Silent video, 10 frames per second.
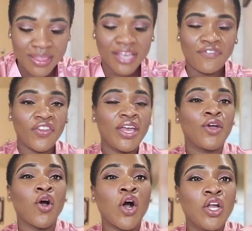Like, feel
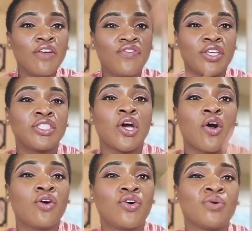like all of this
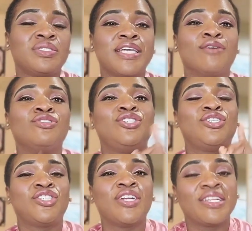all goes down to
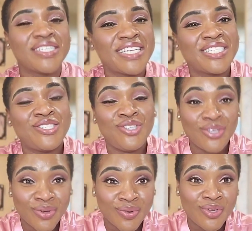start. As I said, it's you.